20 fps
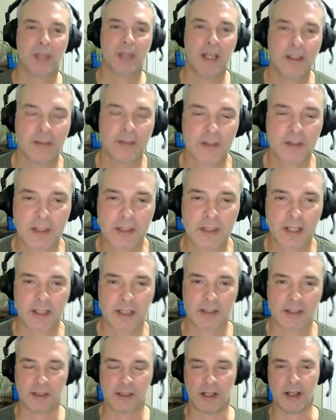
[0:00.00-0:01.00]
Plant looks
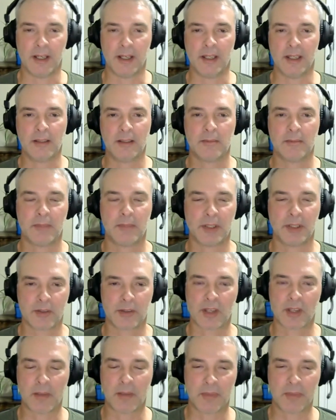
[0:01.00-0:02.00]
like it's dying, but
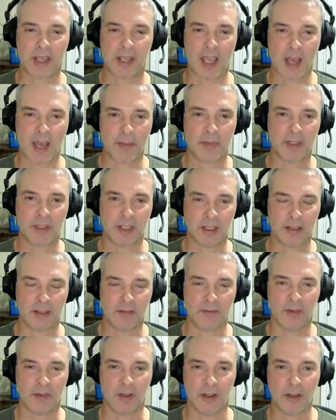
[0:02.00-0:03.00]
there's something happening
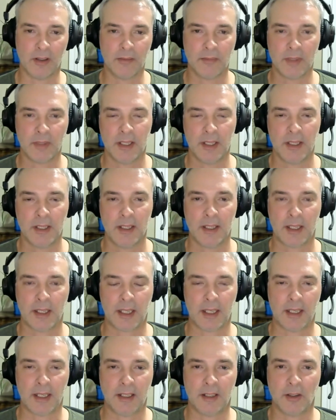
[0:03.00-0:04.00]
in fall.
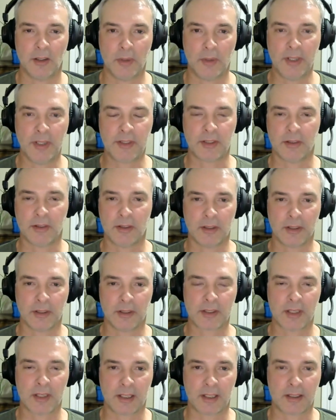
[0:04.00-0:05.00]
And in the winter, it
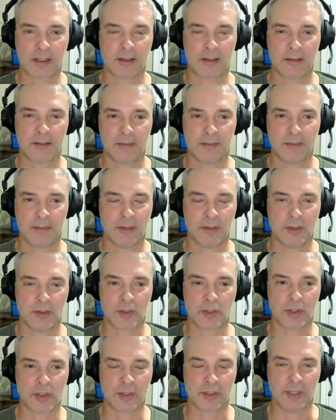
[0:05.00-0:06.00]
looks like
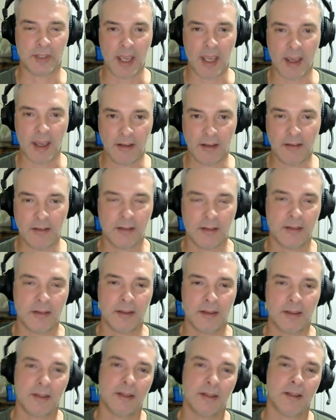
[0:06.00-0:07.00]
it's just dead.
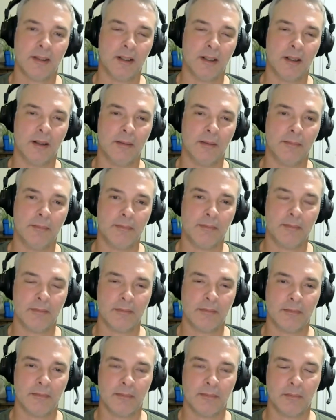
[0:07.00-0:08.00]

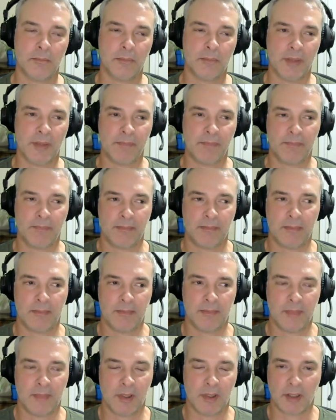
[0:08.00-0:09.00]
But
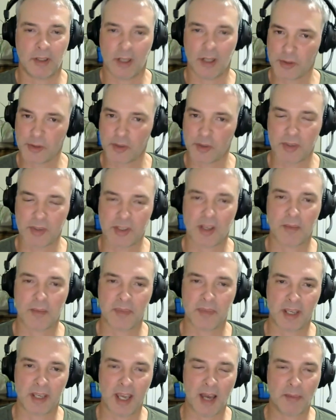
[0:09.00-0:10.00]
there can also be
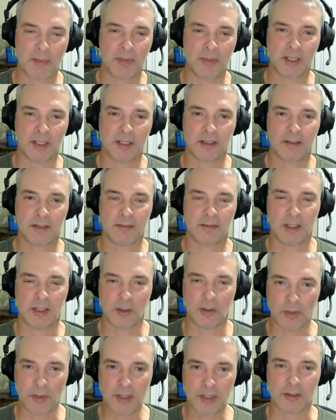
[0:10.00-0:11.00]
something happening
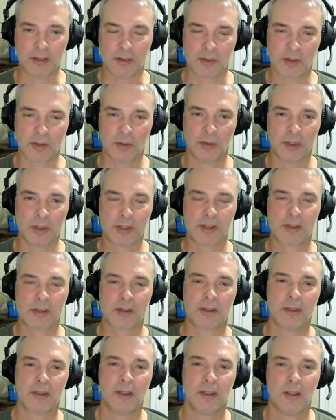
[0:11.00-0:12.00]
in the winter. So
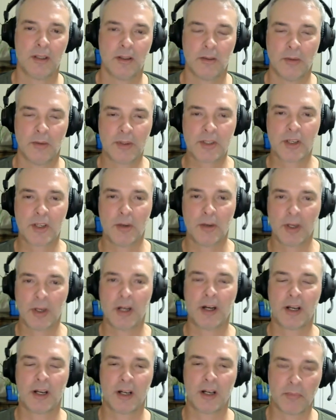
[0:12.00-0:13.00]
what's
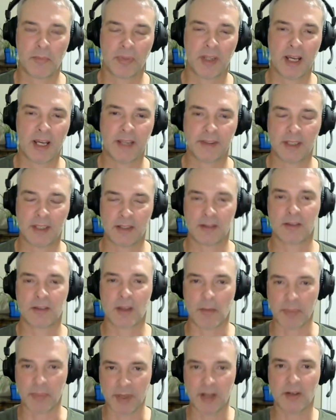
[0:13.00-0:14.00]
going on in a plant that
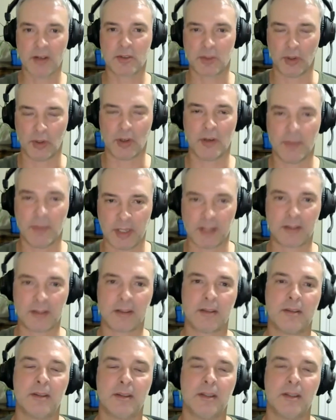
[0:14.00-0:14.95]
appears dormant?